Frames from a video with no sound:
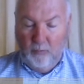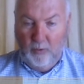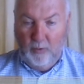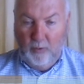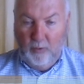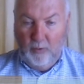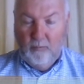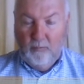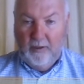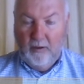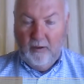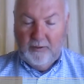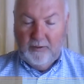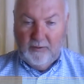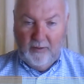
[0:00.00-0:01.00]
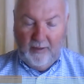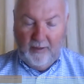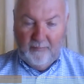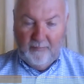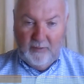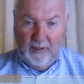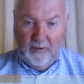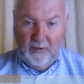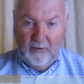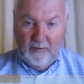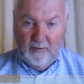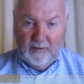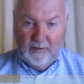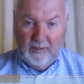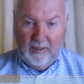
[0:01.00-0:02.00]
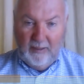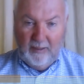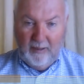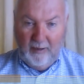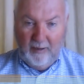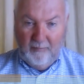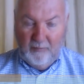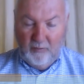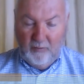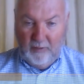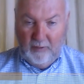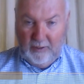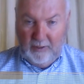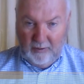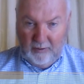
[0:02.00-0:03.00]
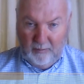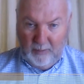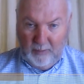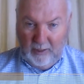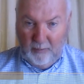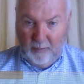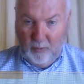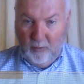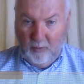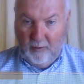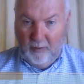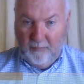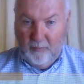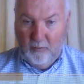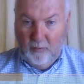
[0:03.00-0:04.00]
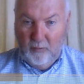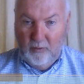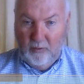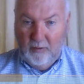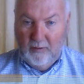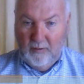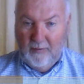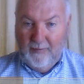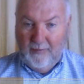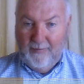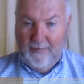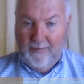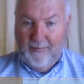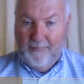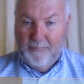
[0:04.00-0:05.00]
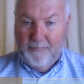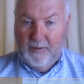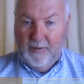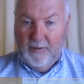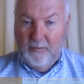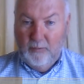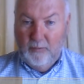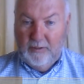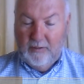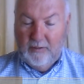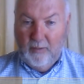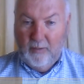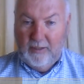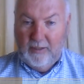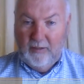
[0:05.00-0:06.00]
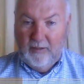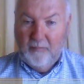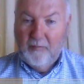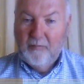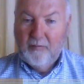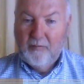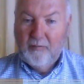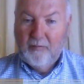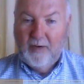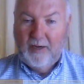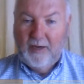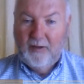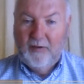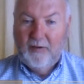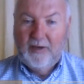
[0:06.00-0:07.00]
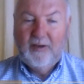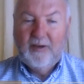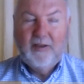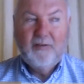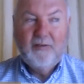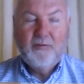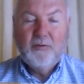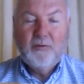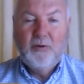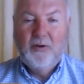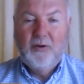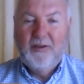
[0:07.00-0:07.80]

we'd also have dinners and have traditional Manipuri food, which is quite different from regular Indian food.